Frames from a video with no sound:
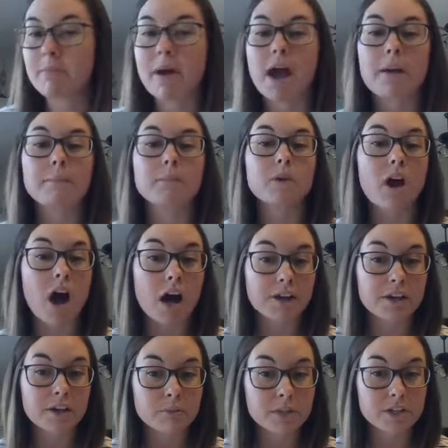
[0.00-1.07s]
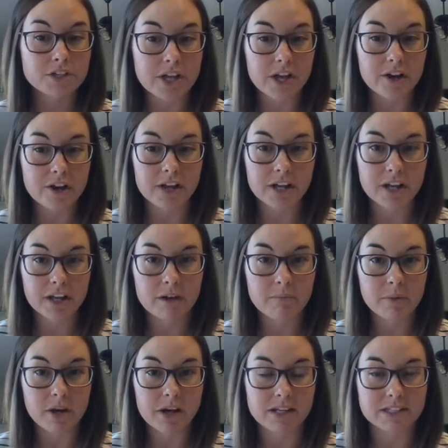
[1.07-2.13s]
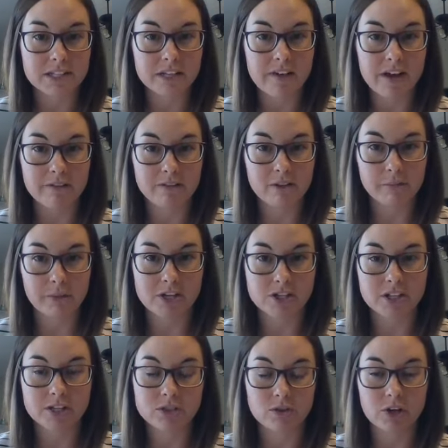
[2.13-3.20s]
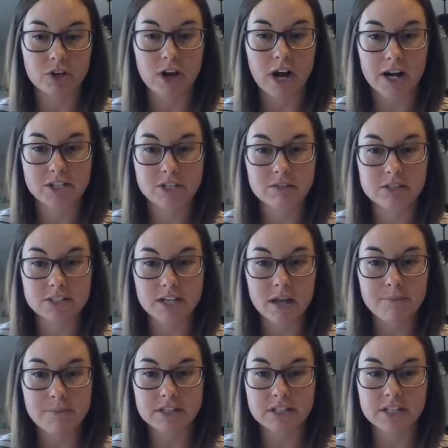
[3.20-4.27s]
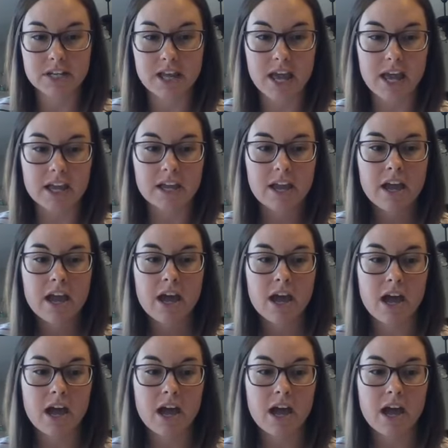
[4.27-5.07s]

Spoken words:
I'm not going to be sharing positive affirmations or gratitude statements today